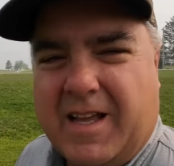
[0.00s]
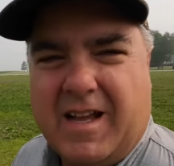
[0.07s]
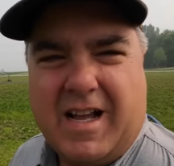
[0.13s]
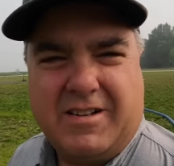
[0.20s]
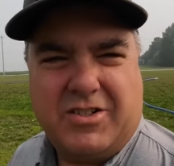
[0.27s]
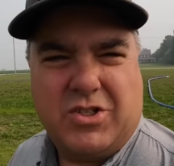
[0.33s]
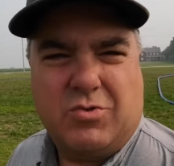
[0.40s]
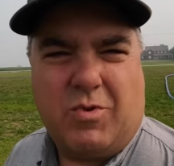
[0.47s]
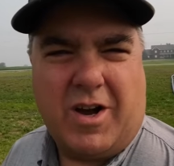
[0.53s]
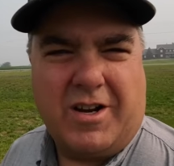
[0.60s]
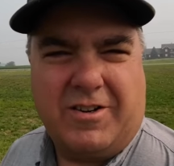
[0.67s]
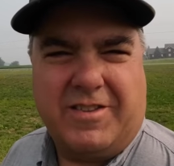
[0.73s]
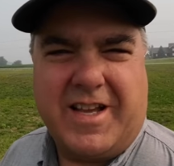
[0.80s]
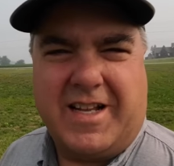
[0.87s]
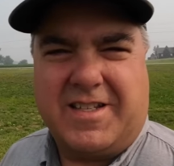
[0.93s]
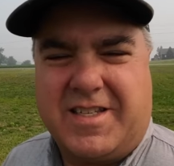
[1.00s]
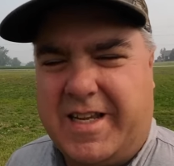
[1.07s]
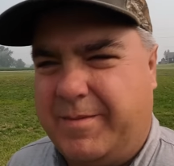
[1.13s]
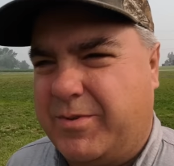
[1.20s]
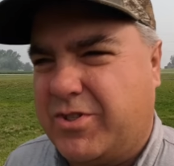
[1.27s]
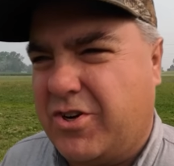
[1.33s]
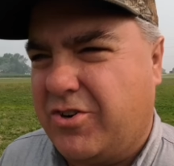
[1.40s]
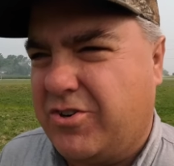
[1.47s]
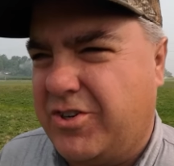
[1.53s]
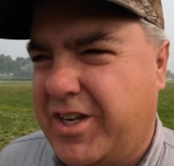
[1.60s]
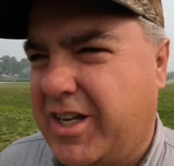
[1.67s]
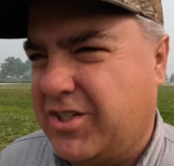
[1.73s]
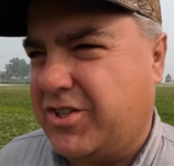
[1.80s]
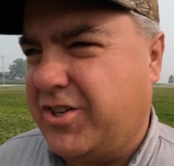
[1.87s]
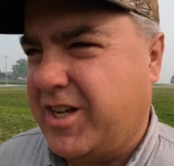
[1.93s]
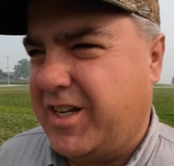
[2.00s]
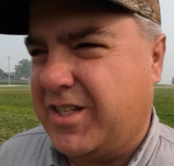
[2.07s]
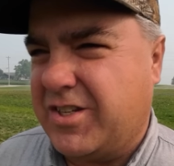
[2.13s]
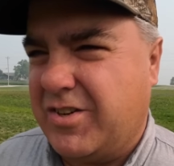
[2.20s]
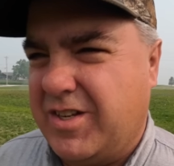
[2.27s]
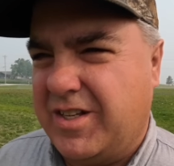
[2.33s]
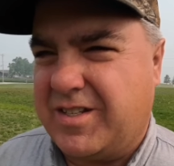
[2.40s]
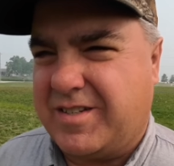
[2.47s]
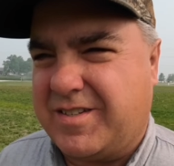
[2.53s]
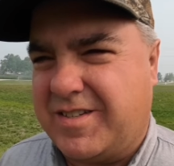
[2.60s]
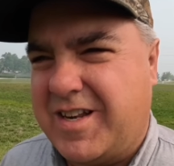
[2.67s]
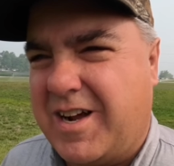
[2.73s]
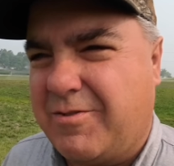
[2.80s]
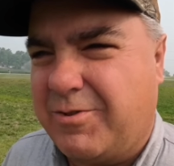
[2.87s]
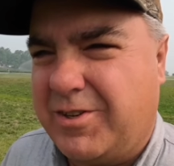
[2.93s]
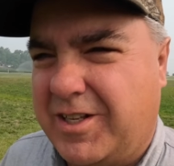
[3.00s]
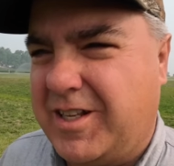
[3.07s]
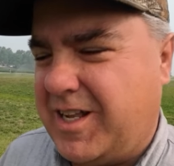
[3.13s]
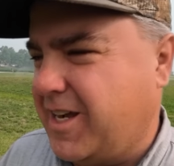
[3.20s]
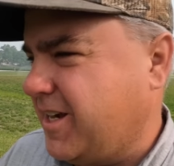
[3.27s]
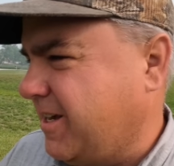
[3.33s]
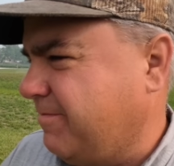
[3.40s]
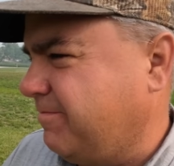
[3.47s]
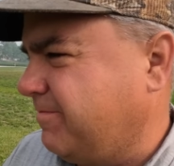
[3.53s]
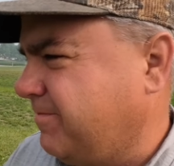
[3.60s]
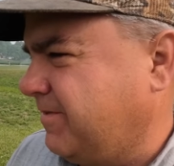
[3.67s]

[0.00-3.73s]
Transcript: I just watered that same circle yesterday, so it's not really like I'm